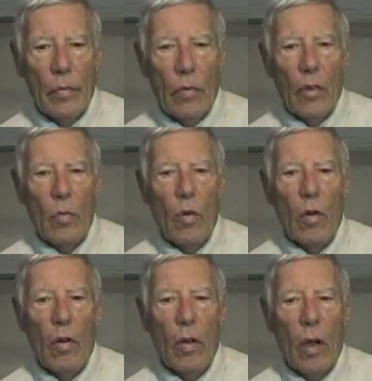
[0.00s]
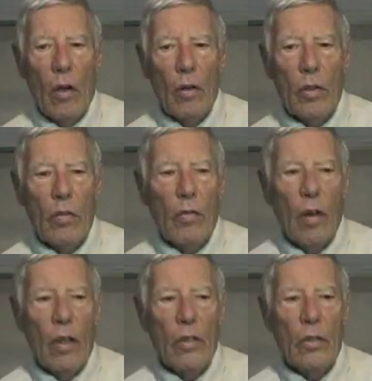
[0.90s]
Furthermore, our earthly
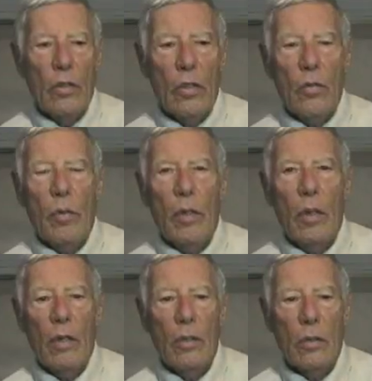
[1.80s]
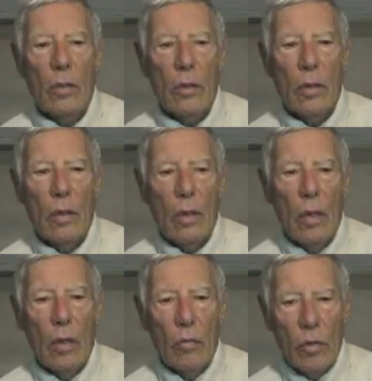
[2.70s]
fathers disciplined us,
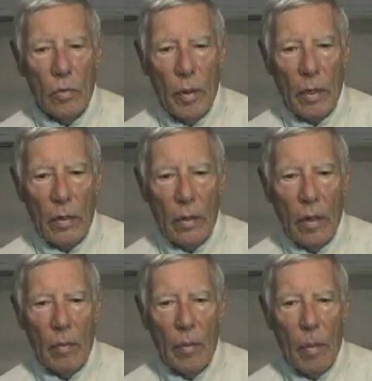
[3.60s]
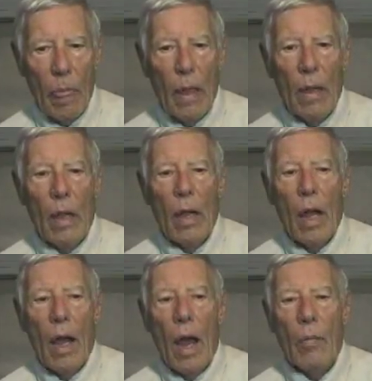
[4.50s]
respected them.
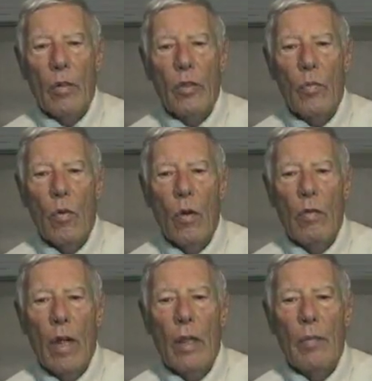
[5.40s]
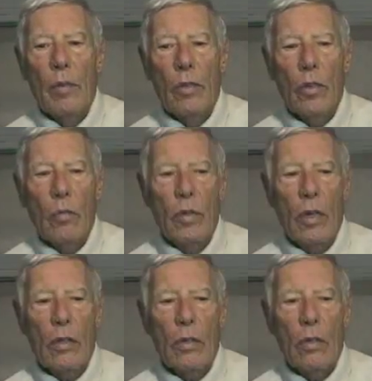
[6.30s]
How much more rather be
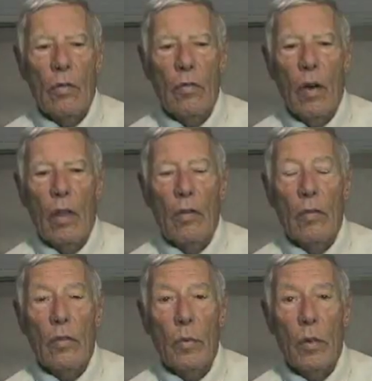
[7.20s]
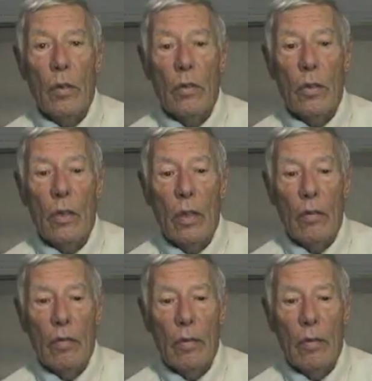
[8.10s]
subject to the Father of spirits and live?